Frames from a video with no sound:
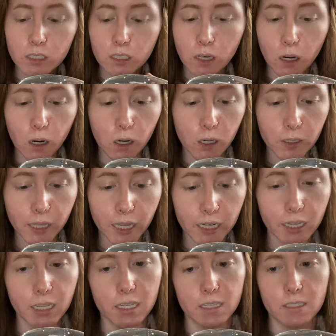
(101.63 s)
all that
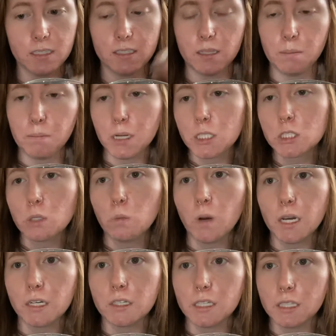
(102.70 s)
is is a bunch of
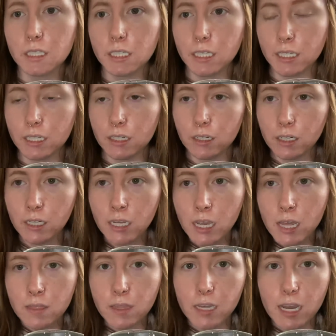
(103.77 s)
water in the air
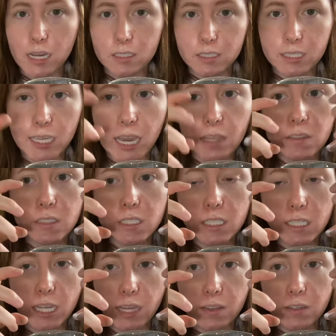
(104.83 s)
that has gathered
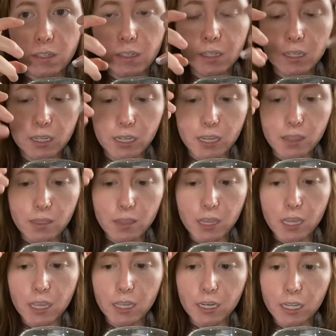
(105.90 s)
together and
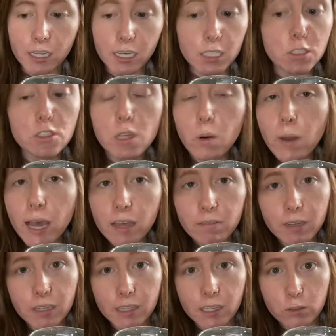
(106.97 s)
then it gets so
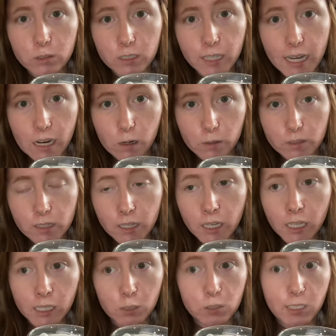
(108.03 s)
heavy in those clouds.
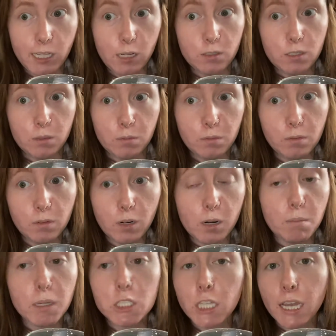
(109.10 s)
Those clouds are, are
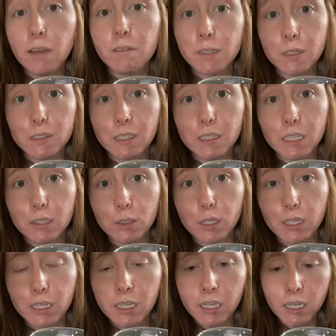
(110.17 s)
much heavier than they
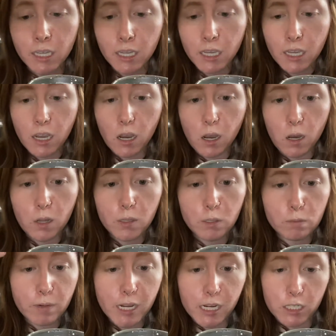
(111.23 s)
look. All the
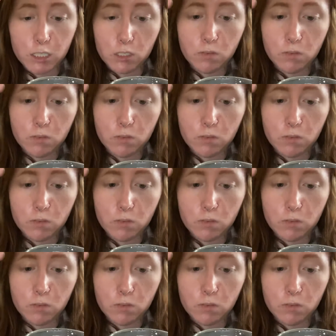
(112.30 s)
rain just